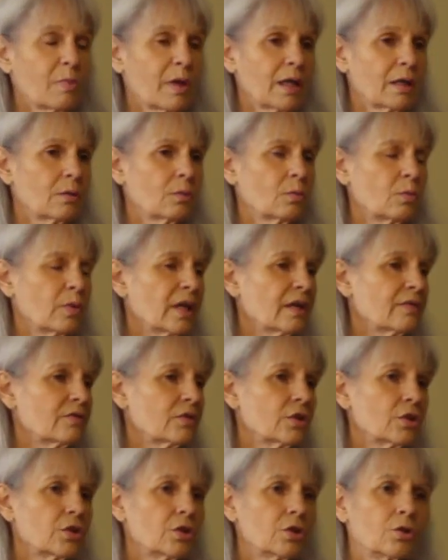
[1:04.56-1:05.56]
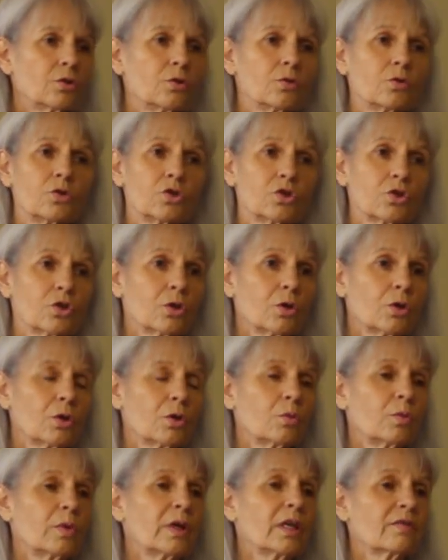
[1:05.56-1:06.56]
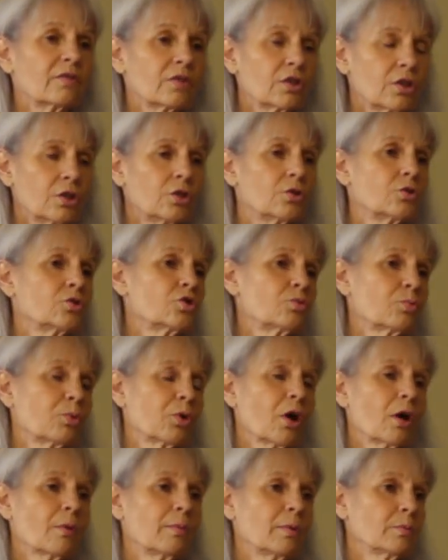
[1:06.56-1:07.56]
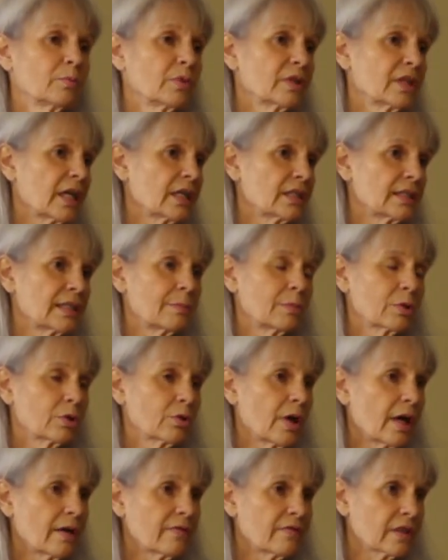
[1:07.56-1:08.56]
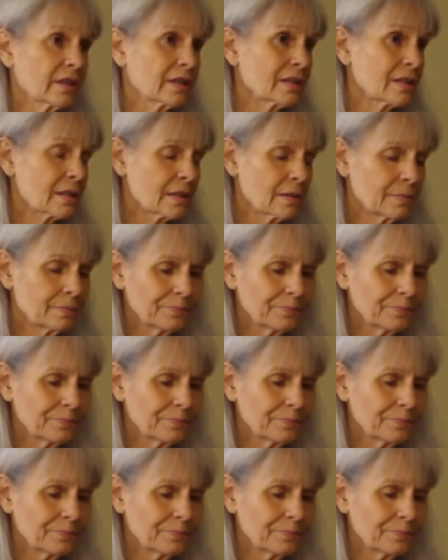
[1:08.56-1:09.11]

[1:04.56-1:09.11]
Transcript: men. We have a huge problem with that demographics.